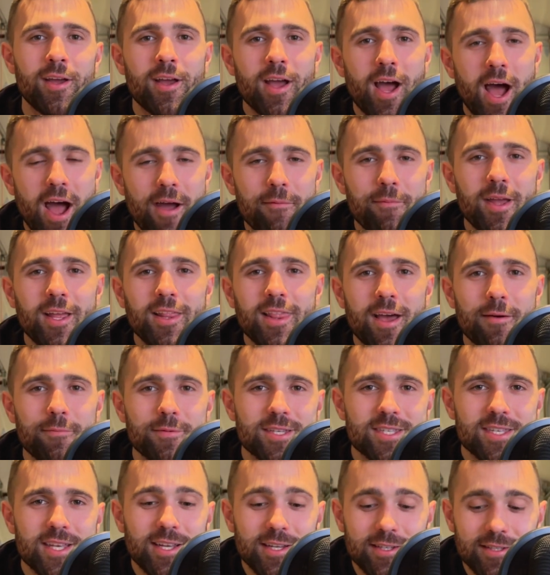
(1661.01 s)
I made that
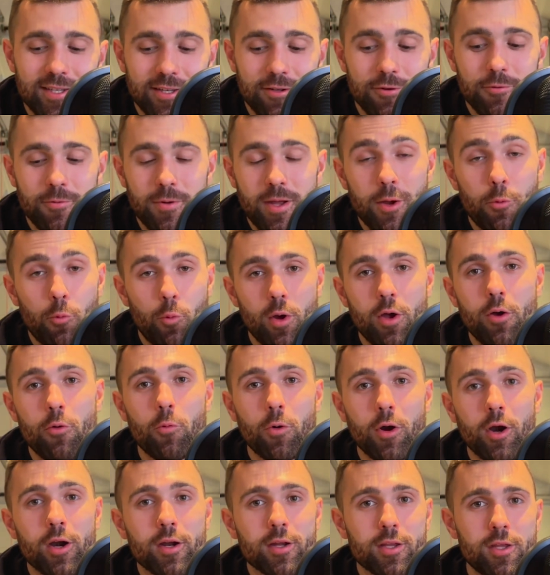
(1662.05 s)
mistake too. It will
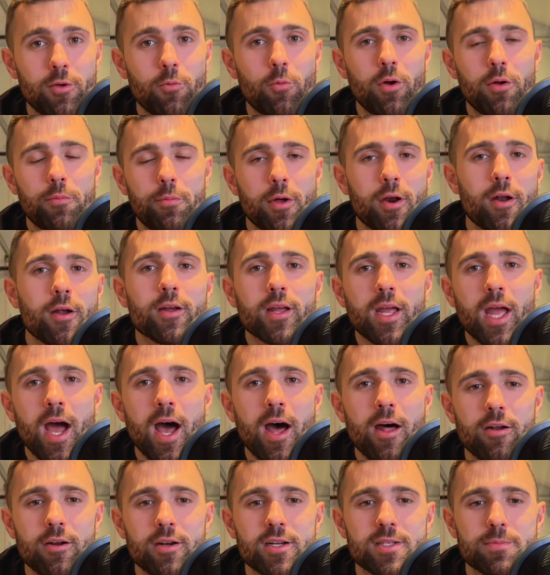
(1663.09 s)
work, you will put on
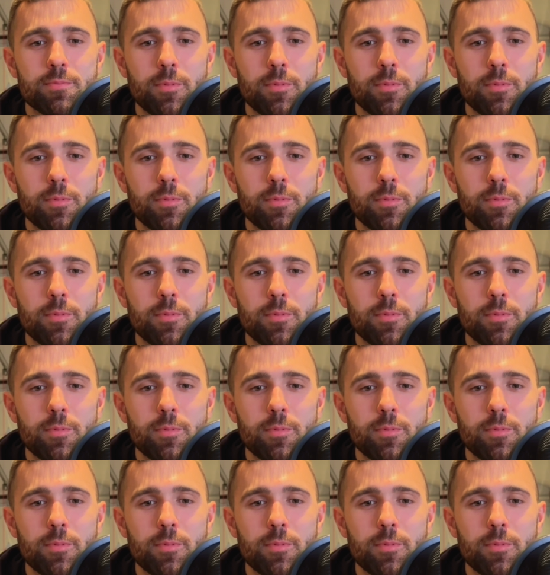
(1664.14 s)
calories,